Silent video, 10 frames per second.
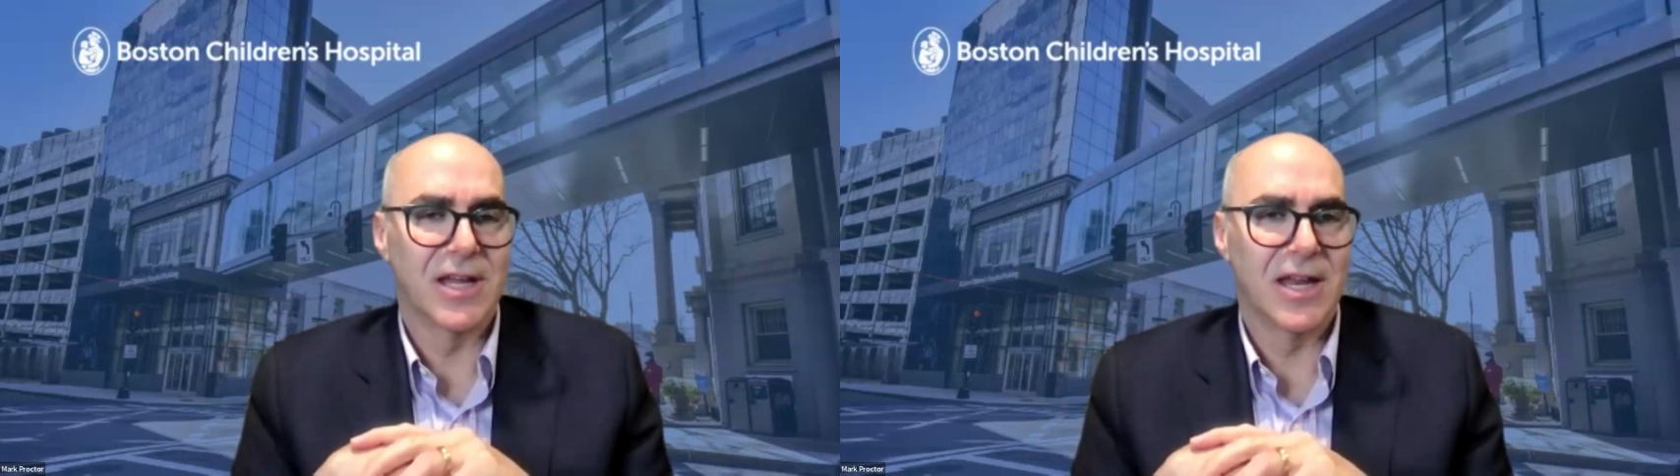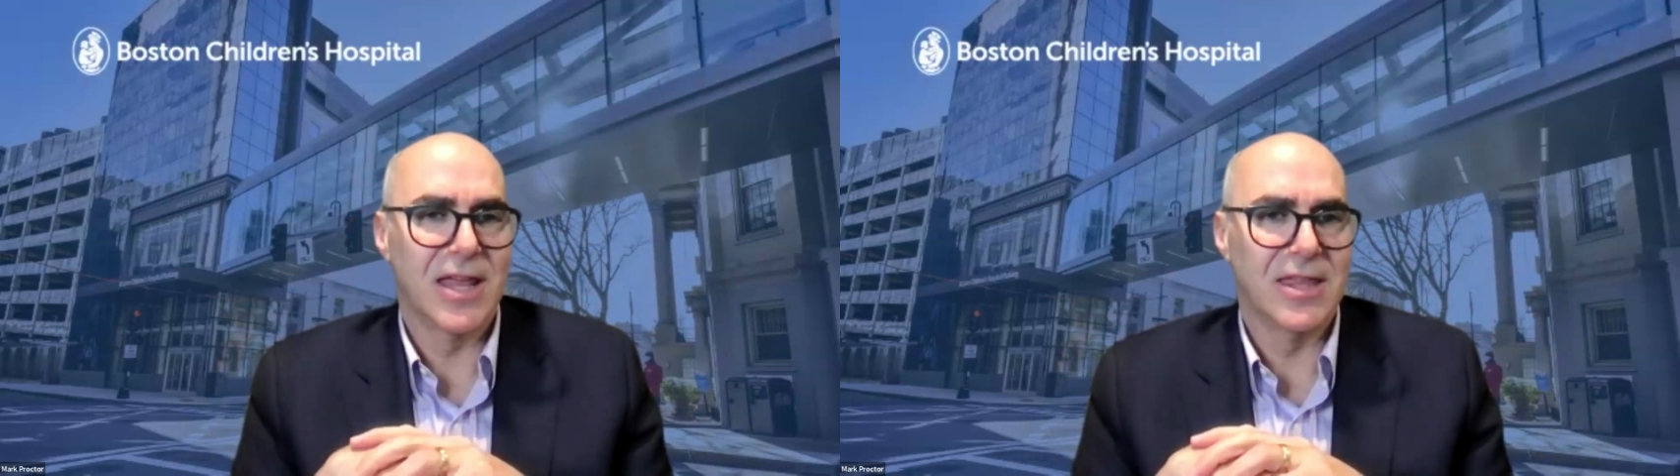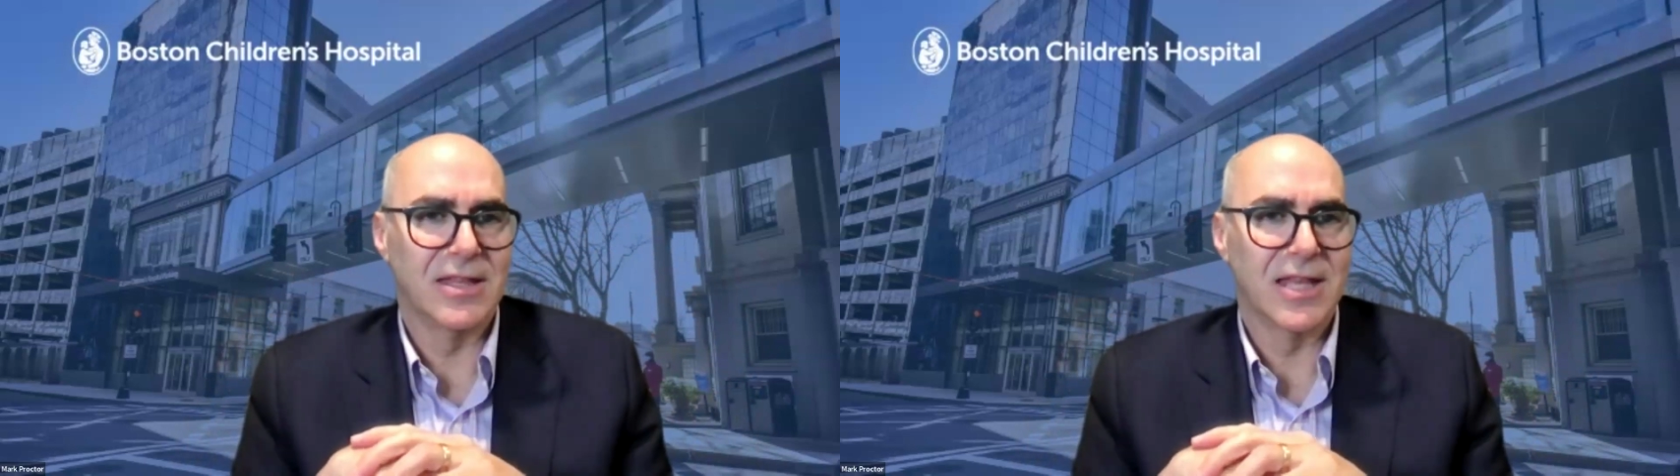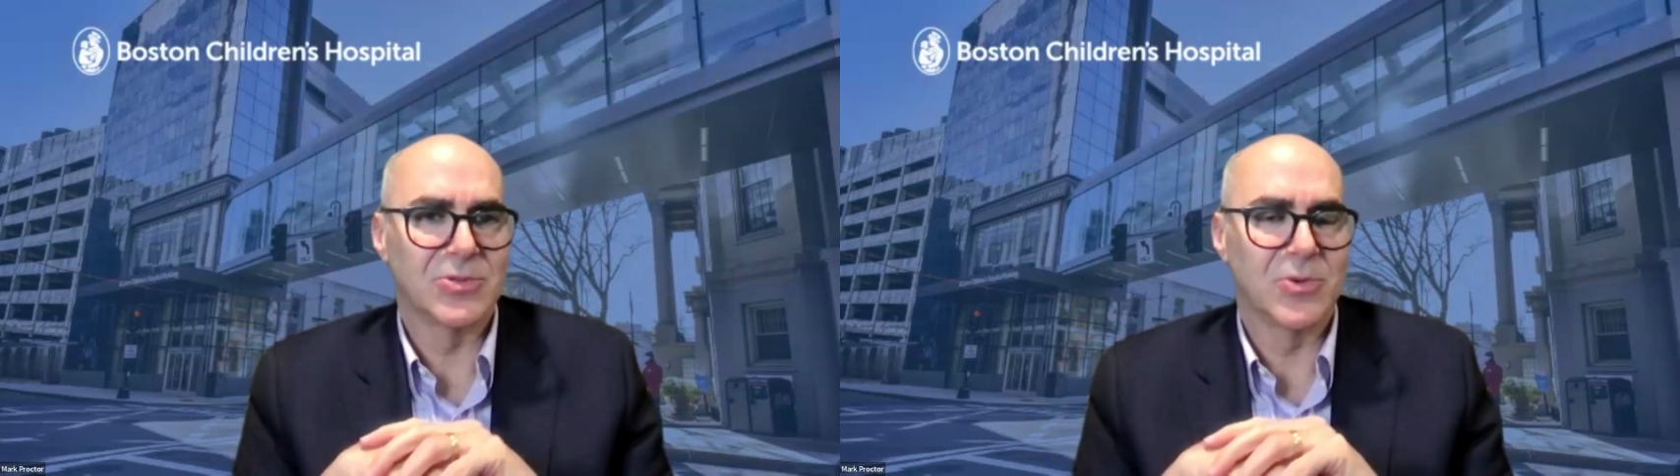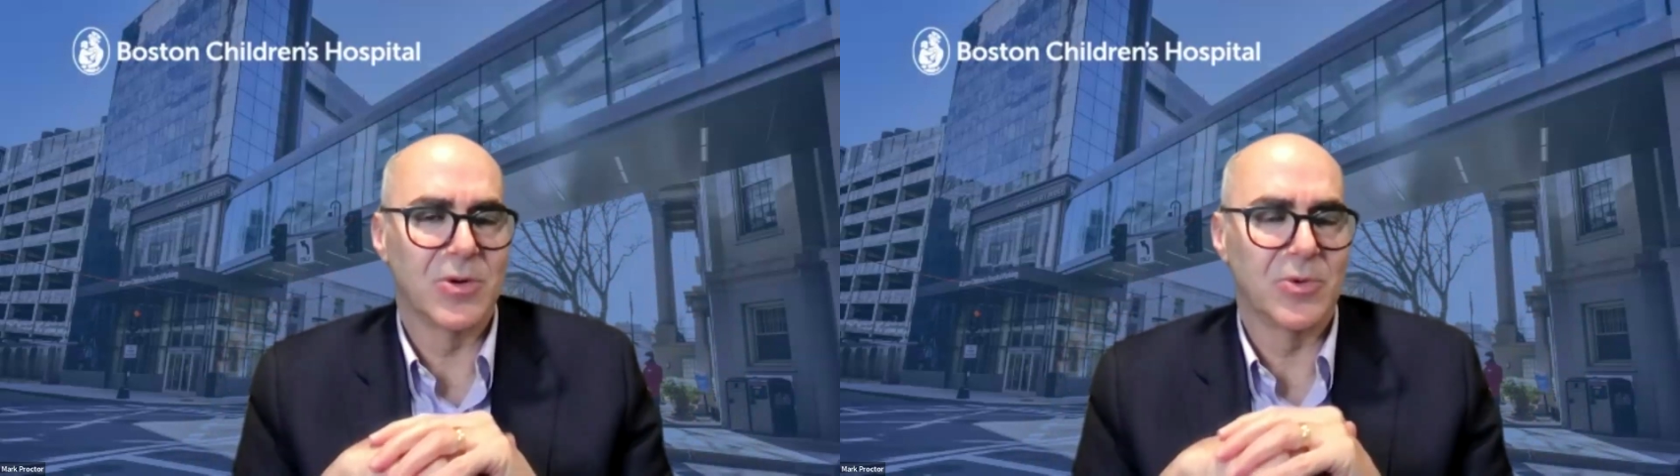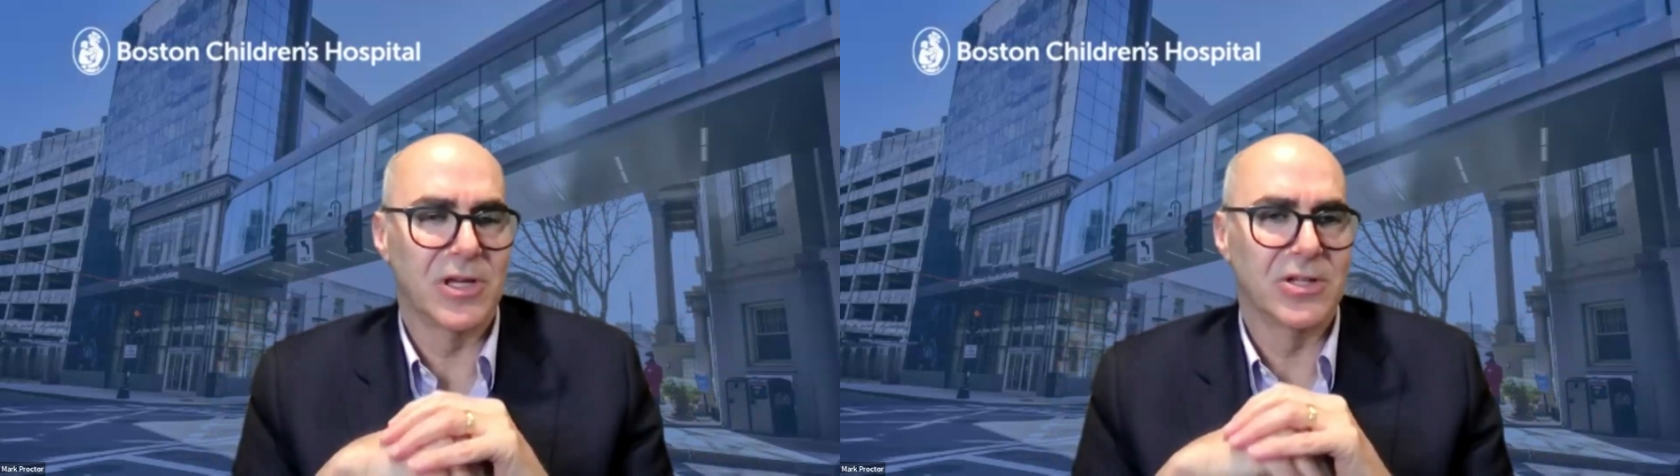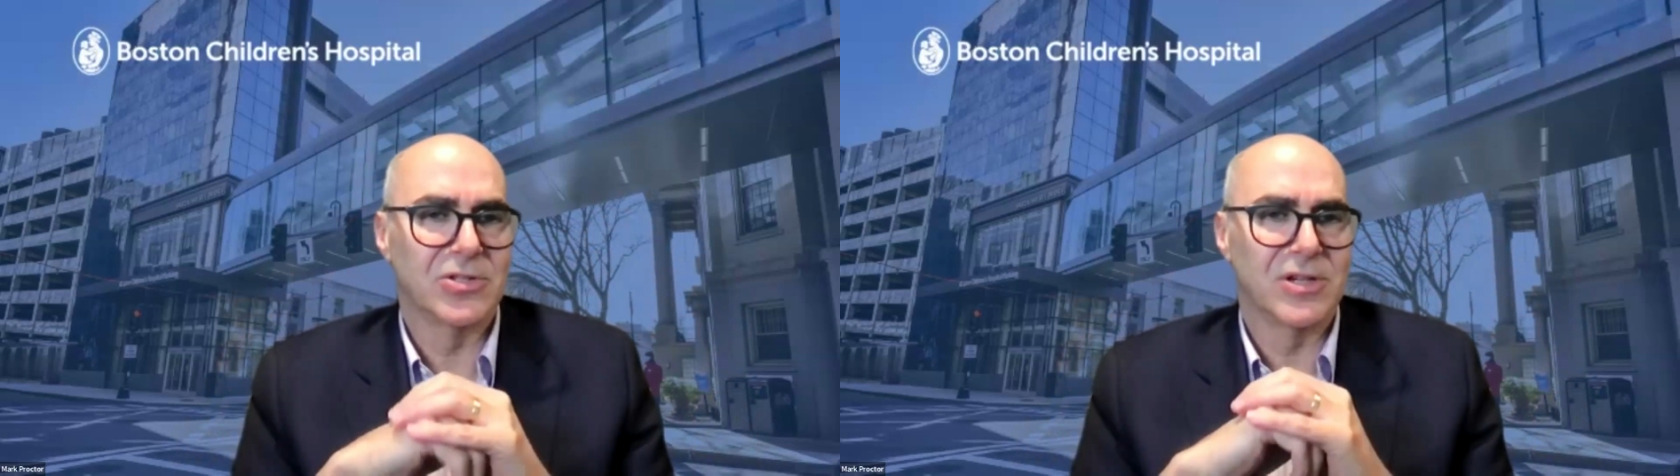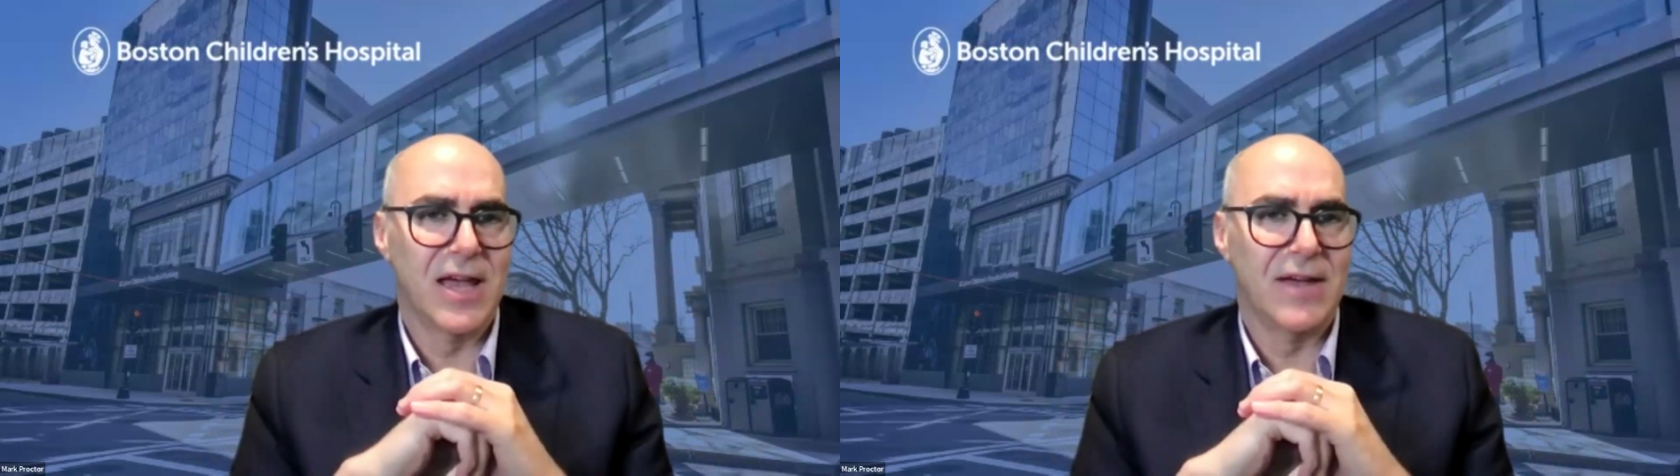I think that's one where you'd sort of